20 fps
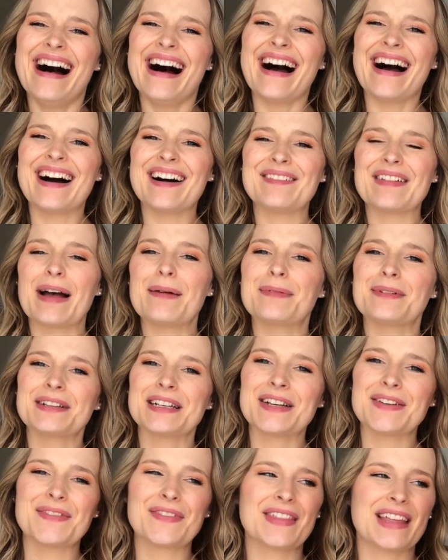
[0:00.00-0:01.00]
I
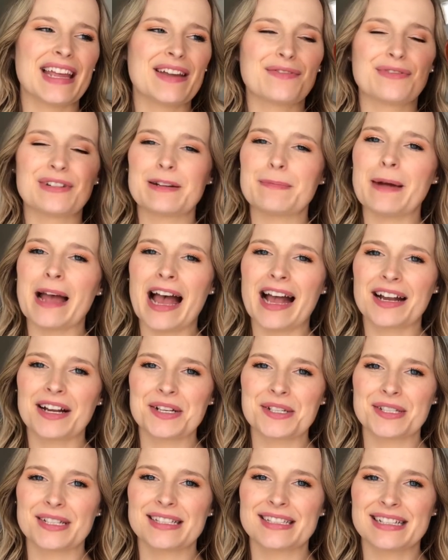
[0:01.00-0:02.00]
believe they've
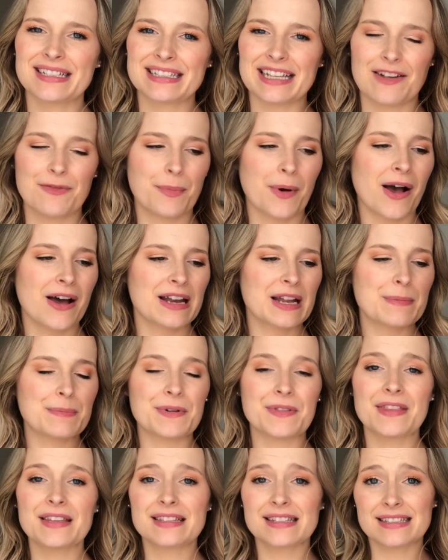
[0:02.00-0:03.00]
repackaged it since I bought it,
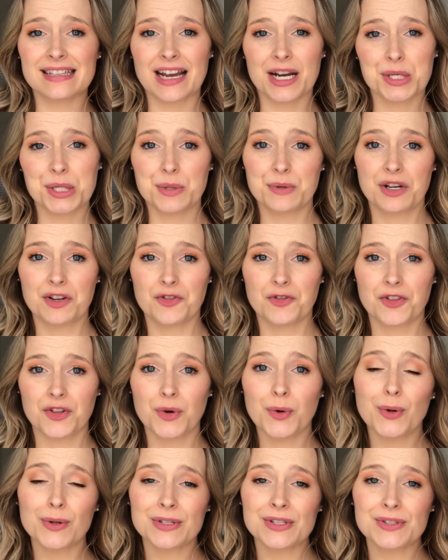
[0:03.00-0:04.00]
but this is actually one of the
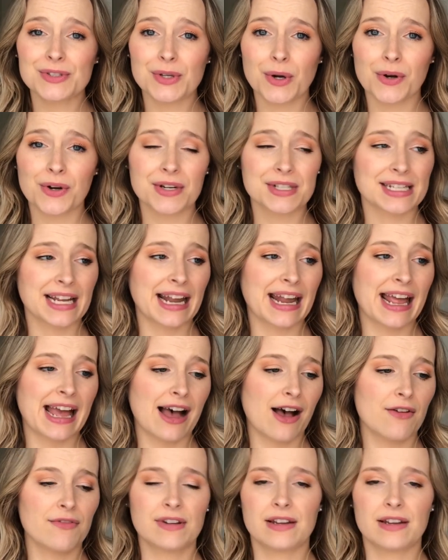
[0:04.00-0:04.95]
oldest toners I have.